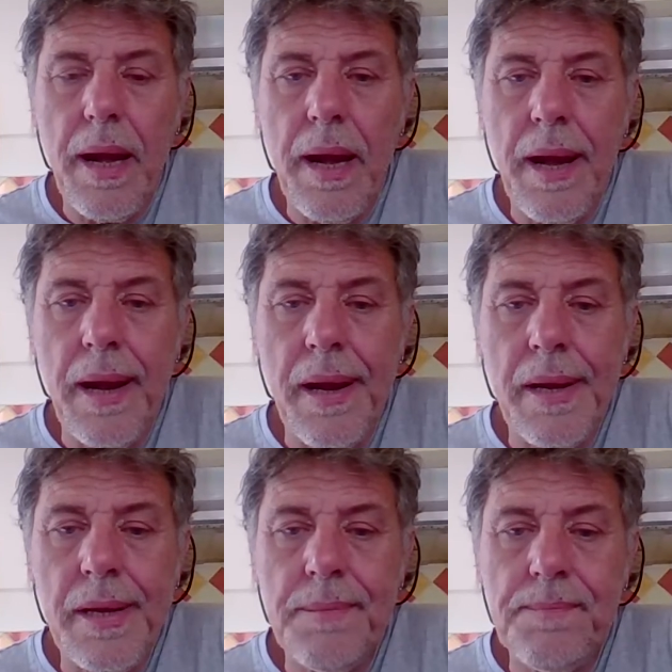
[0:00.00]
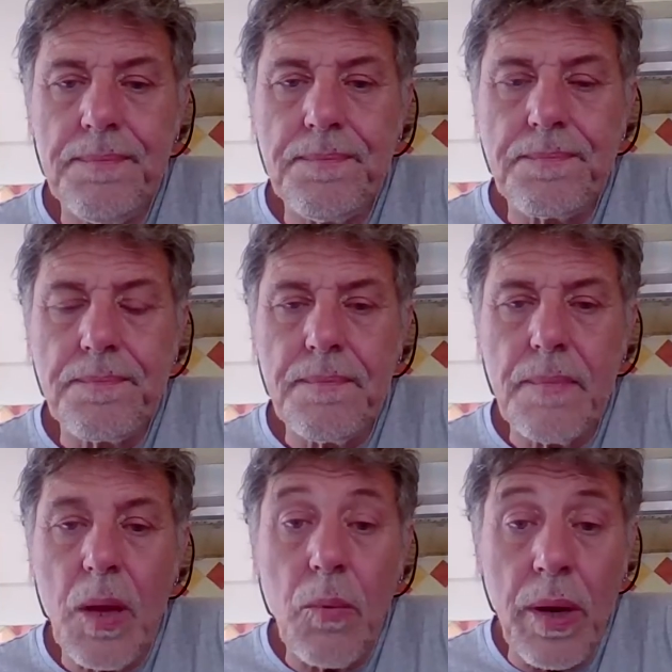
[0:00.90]
Um,
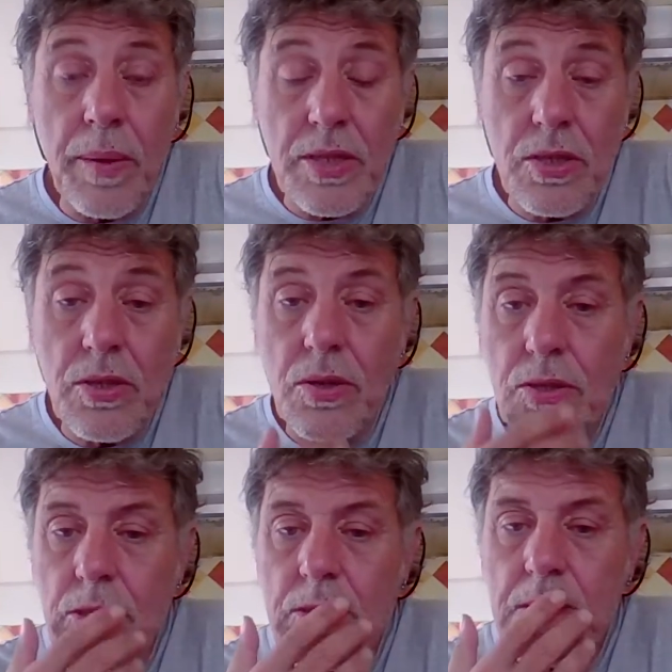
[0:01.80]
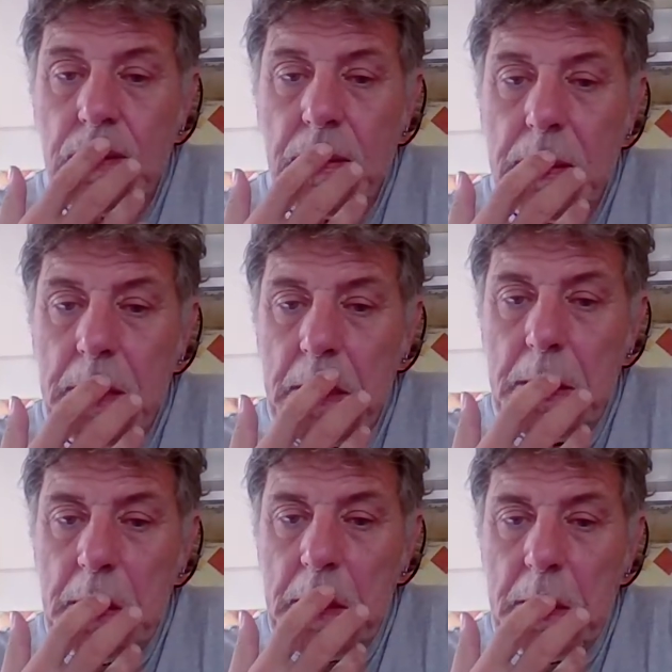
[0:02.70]
when I went to the doctor's,
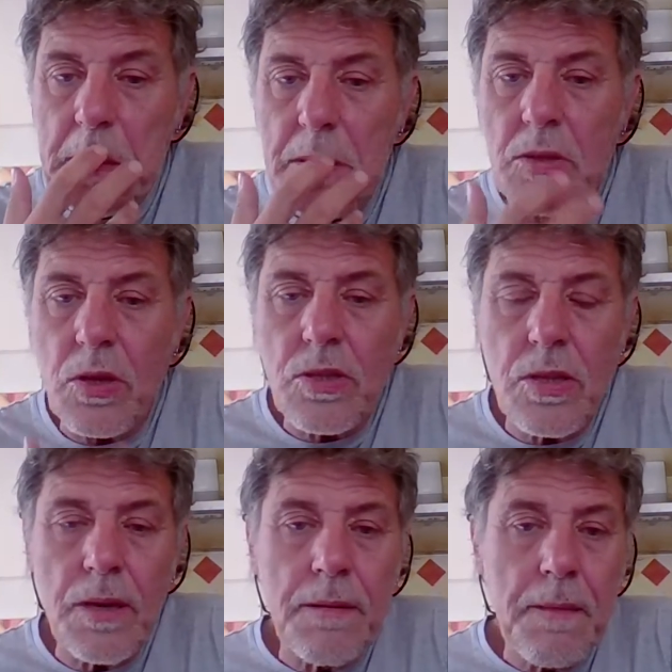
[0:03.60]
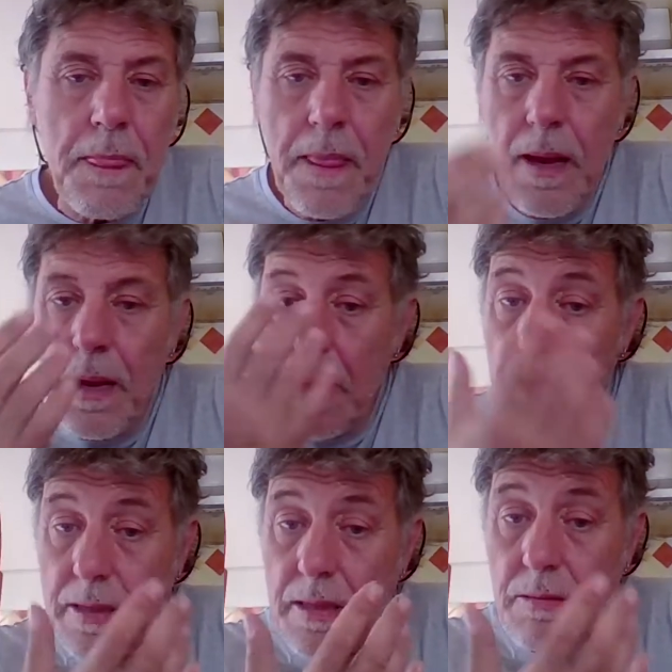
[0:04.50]
the doctor I, I
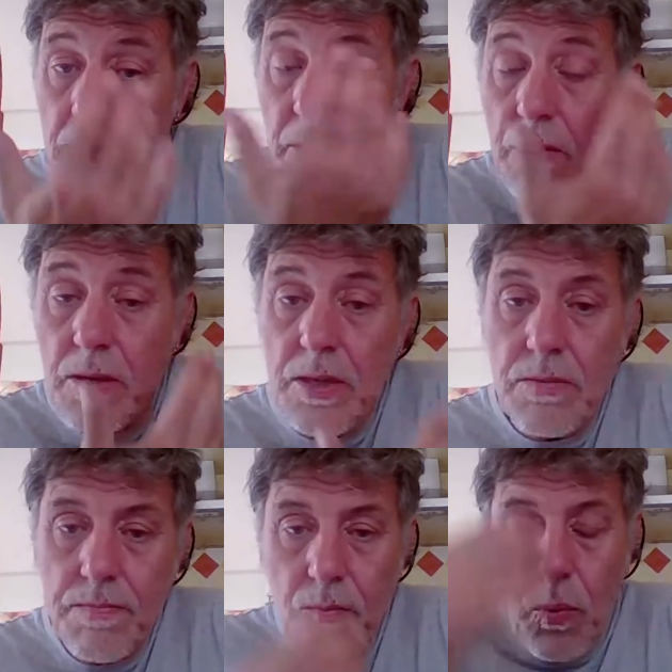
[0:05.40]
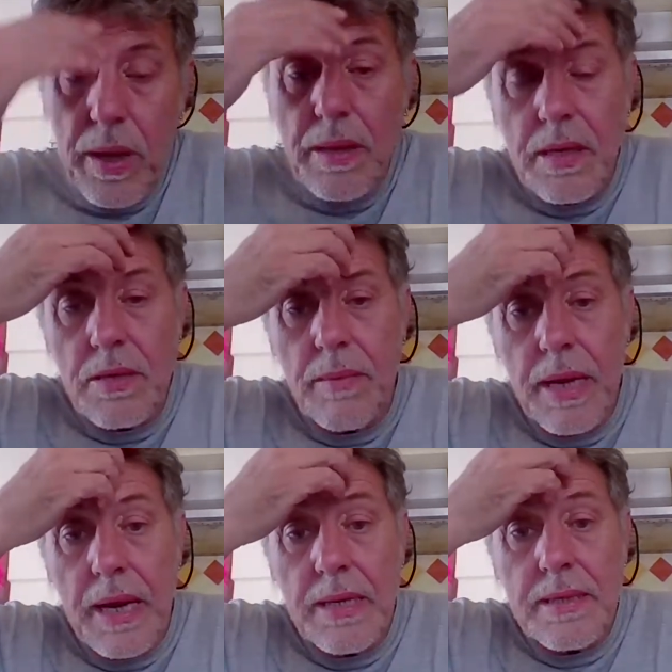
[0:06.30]
said, you know, I've got these weird things on my
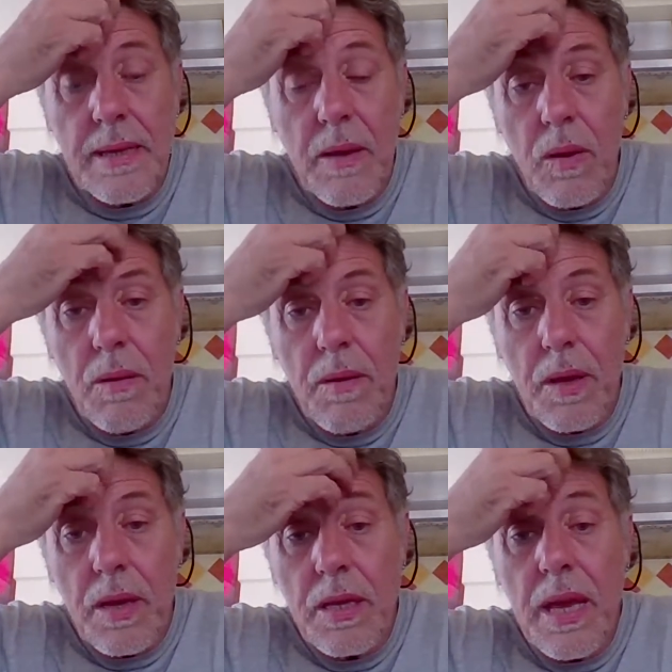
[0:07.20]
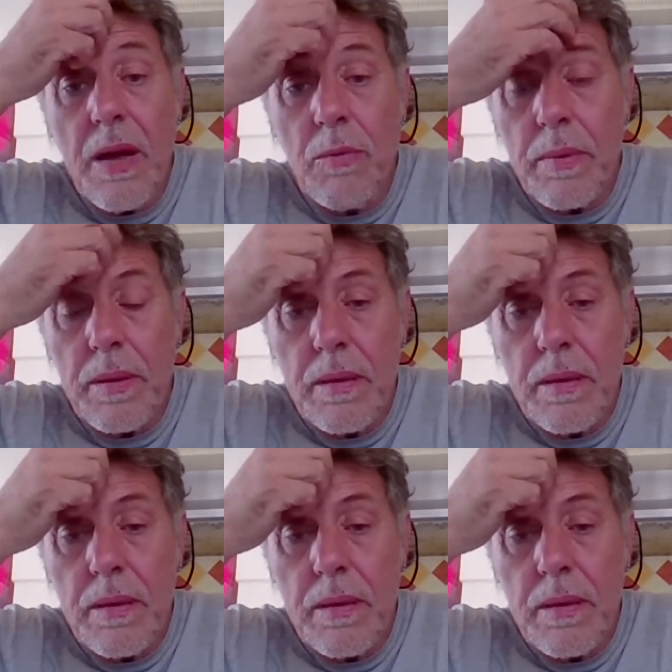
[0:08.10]
eyes. Can you help?